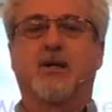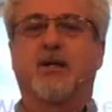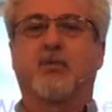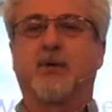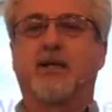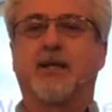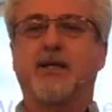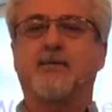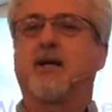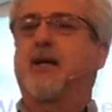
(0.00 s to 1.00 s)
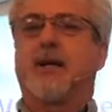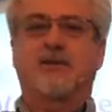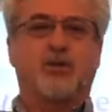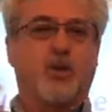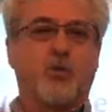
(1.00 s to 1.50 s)
uh, we leave.
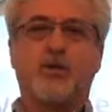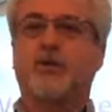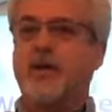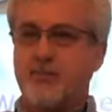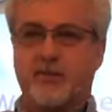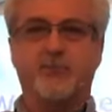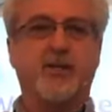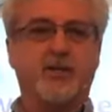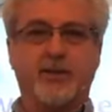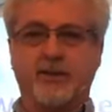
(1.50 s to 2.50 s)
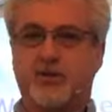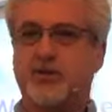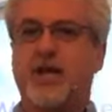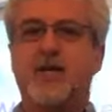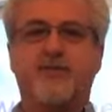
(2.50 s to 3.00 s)
And so we'll keep the building
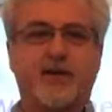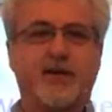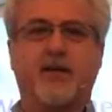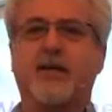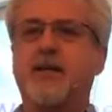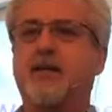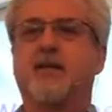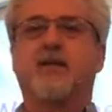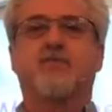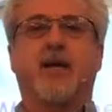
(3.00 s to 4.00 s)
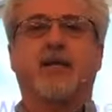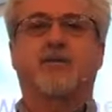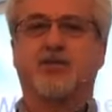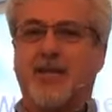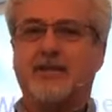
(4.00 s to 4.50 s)
safe and clean and
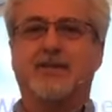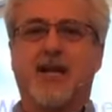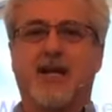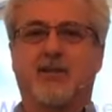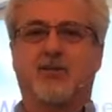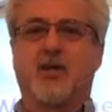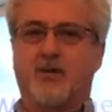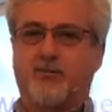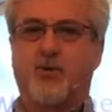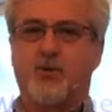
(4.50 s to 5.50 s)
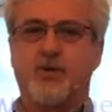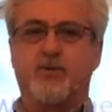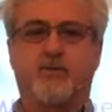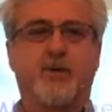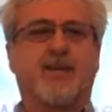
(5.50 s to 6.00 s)
sanitized for
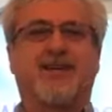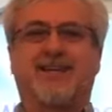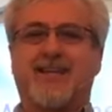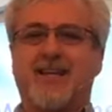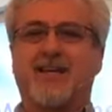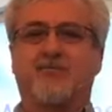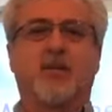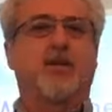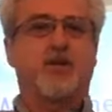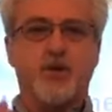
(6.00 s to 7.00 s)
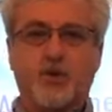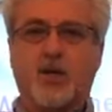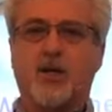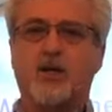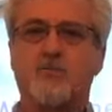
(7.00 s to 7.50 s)
you. Again, you
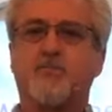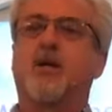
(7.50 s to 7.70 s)
come